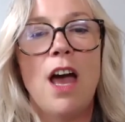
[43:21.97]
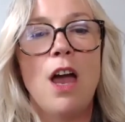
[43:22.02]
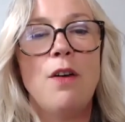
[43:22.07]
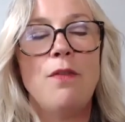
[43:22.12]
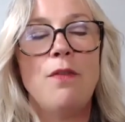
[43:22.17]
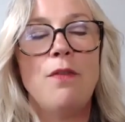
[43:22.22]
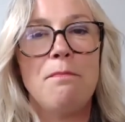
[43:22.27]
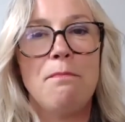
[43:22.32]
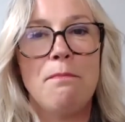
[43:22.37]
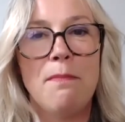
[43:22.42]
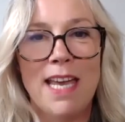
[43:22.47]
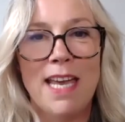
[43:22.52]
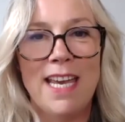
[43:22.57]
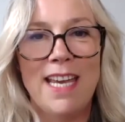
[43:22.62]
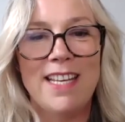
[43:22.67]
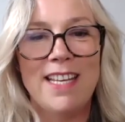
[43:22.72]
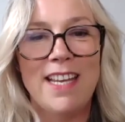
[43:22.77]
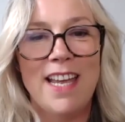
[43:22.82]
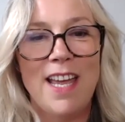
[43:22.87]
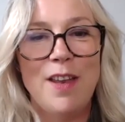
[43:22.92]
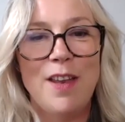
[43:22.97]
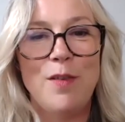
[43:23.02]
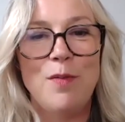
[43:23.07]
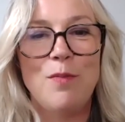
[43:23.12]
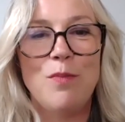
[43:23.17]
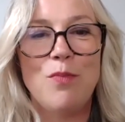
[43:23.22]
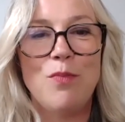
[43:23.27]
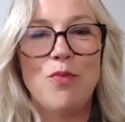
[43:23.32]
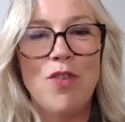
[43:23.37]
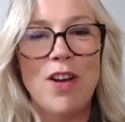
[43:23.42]
over made in
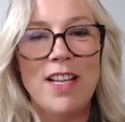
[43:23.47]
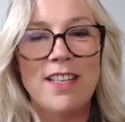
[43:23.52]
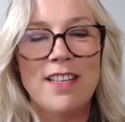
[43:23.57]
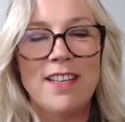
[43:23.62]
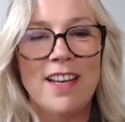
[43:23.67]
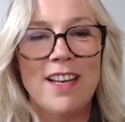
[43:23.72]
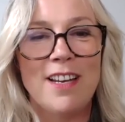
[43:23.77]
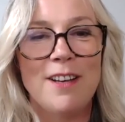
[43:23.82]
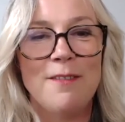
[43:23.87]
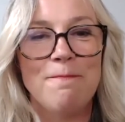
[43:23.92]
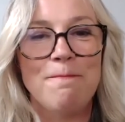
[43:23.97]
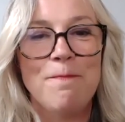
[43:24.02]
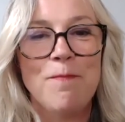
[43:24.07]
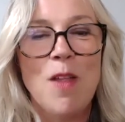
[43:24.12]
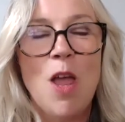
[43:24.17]
Britain?